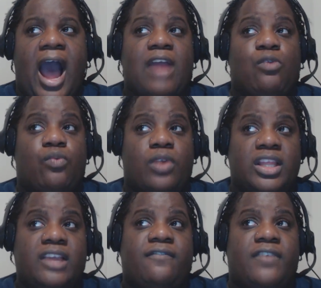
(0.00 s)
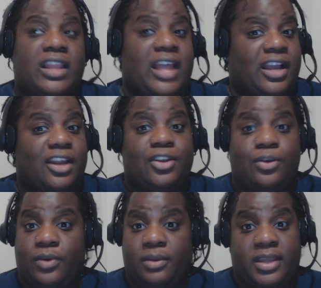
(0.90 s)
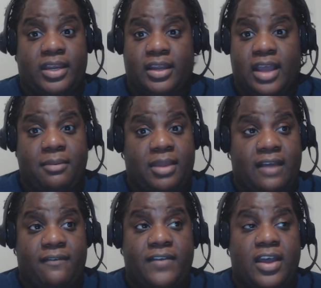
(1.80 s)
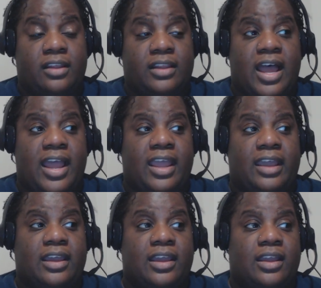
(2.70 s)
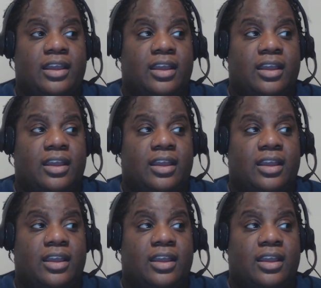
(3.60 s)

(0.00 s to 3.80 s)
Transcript: I really felt like a new woman. I mean, I felt like